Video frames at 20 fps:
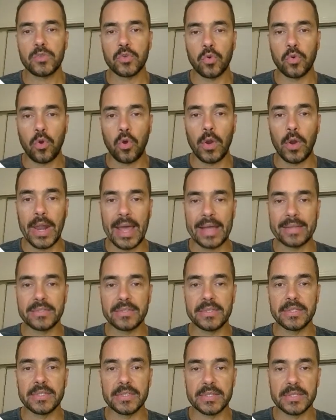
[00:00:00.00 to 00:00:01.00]
collect
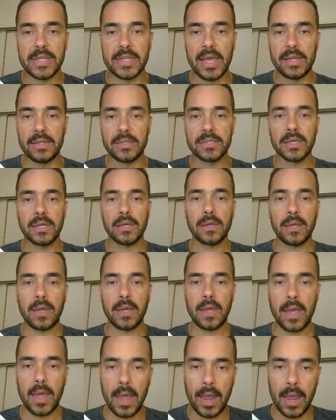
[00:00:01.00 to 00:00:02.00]
this data
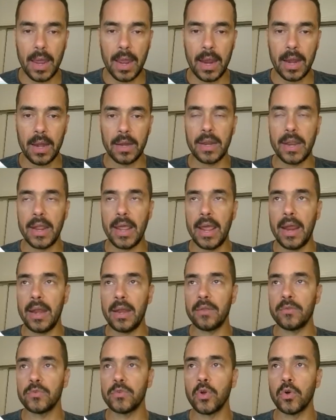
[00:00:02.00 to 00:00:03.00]
and
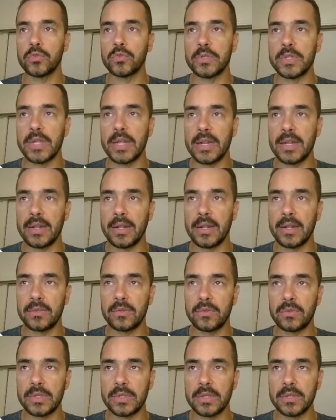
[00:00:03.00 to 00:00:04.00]
then go to the
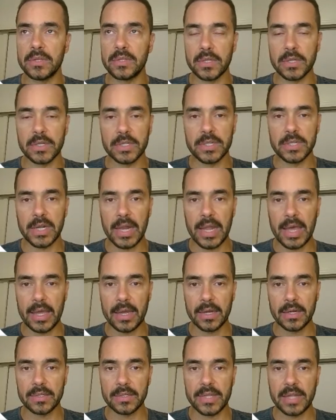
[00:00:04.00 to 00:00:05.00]
third
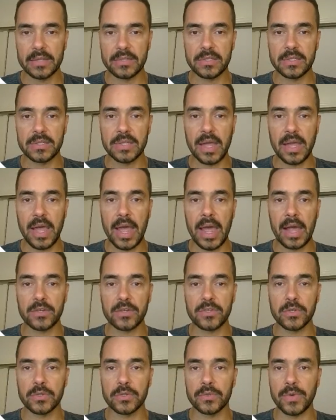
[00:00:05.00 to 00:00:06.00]
layer, that's the
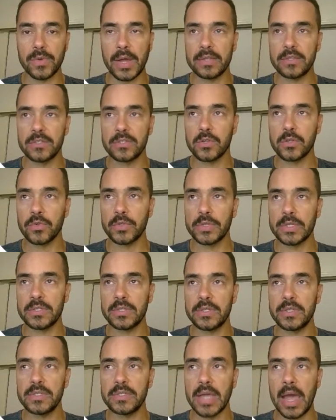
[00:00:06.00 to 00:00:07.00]
action, right? So
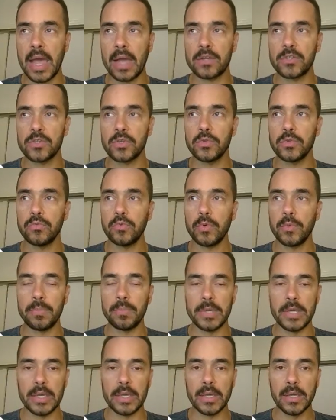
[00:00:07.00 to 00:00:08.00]
this action will
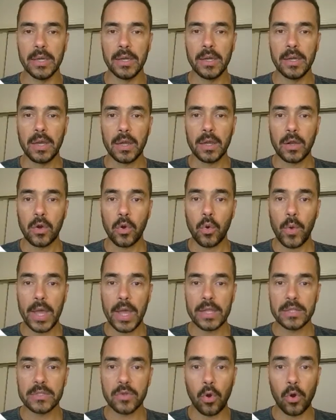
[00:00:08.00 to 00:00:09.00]
be
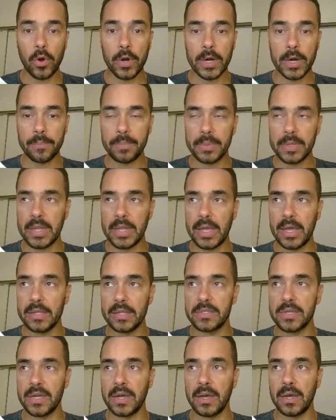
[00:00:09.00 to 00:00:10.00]
create or update
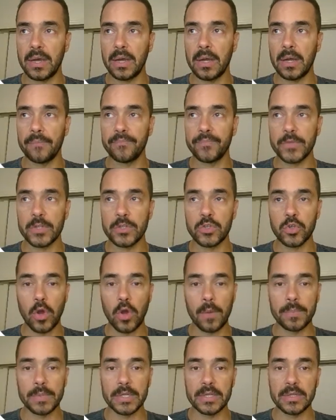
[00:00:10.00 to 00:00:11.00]
a job
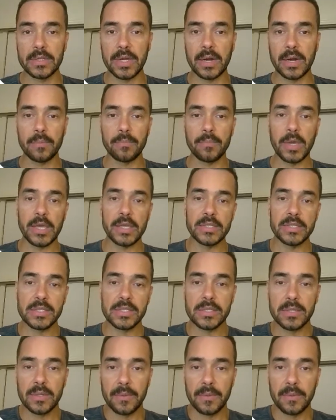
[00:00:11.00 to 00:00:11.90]
in the database,